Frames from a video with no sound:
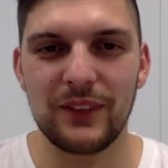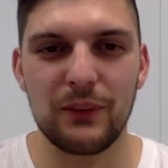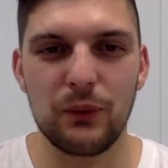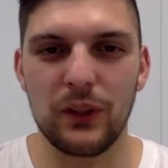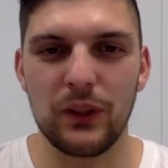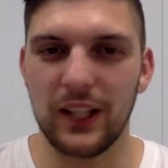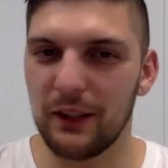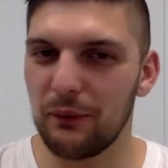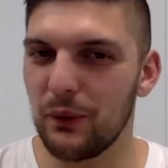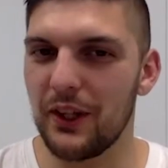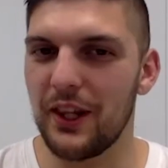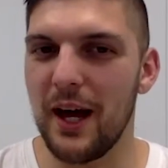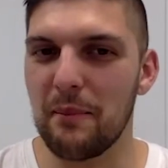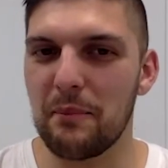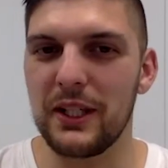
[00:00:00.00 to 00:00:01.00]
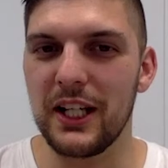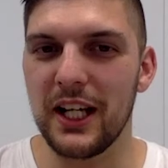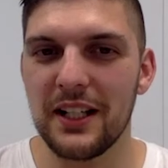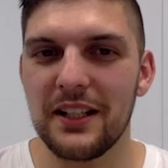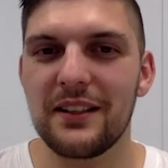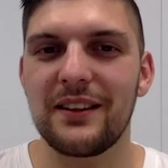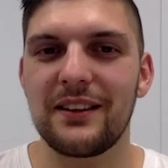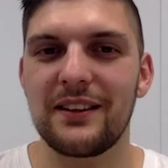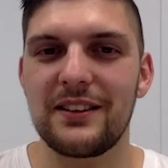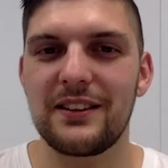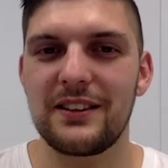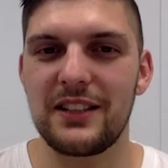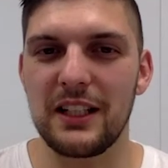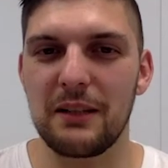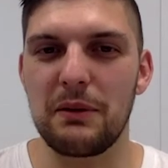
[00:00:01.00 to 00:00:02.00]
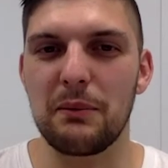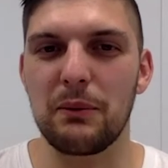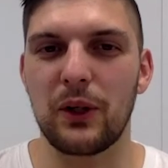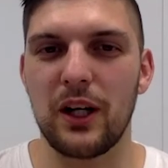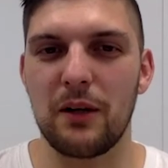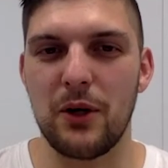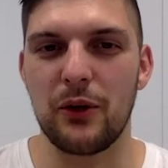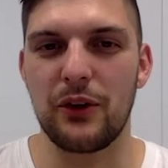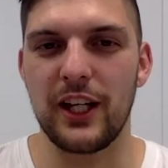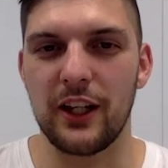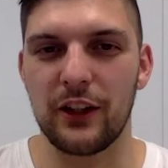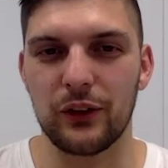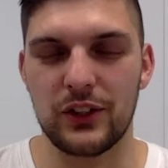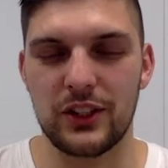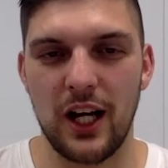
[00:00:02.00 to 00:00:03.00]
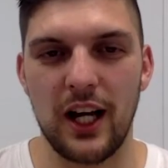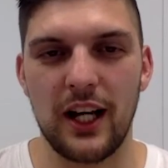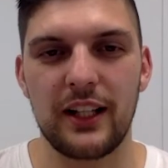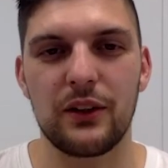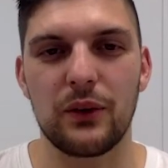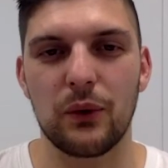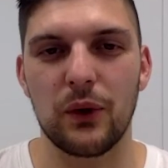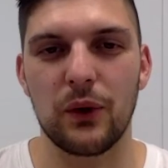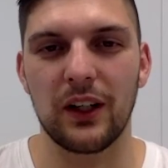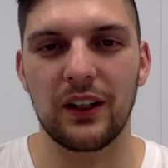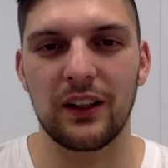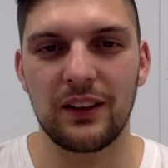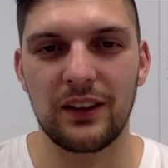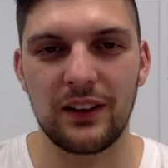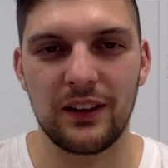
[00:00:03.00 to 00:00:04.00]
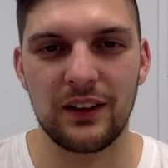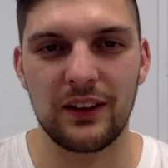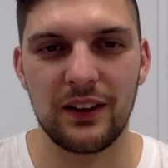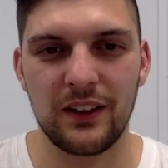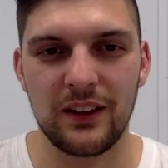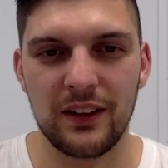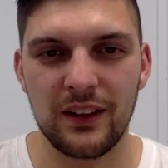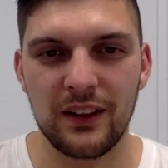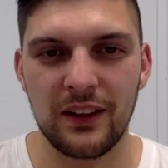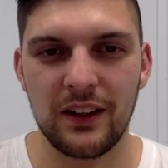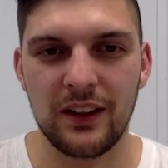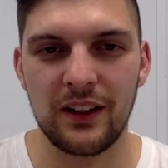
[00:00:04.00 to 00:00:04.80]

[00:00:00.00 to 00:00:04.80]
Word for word: Would like, would that be it? Seeing people come out the other side, or? Uh,